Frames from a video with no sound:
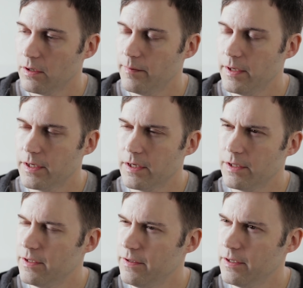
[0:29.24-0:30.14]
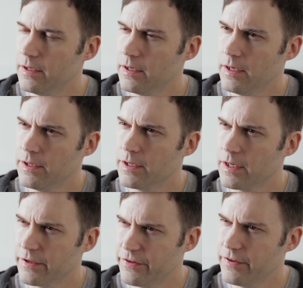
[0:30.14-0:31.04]
make it, and they didn't, and then it
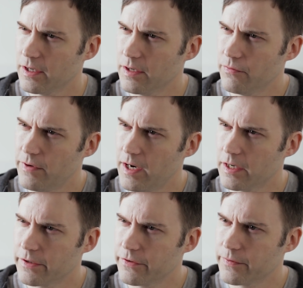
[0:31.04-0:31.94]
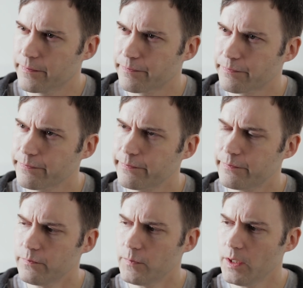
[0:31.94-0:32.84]
got stuck at Fox.
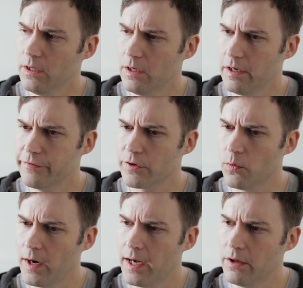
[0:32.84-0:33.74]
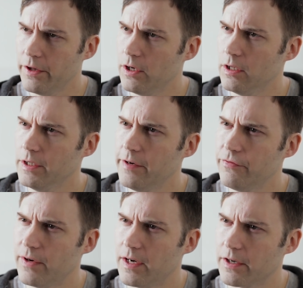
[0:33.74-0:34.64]
After a while, they all
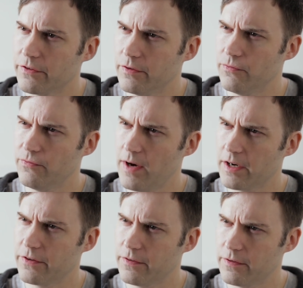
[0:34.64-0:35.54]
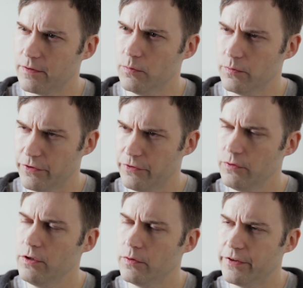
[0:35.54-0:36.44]
left Fox, and Fox, the, the
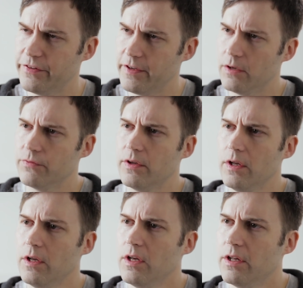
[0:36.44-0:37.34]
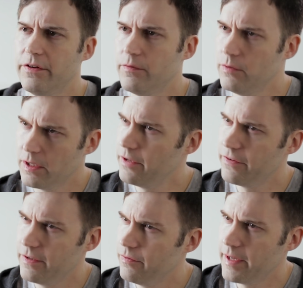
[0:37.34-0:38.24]
studio itself, didn't realize
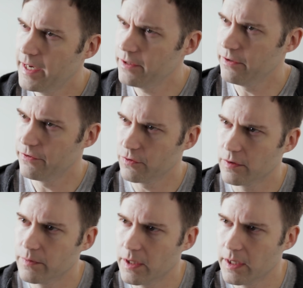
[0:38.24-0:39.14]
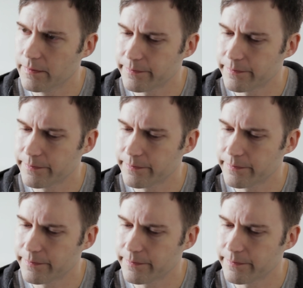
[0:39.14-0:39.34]
they even had this screenplay.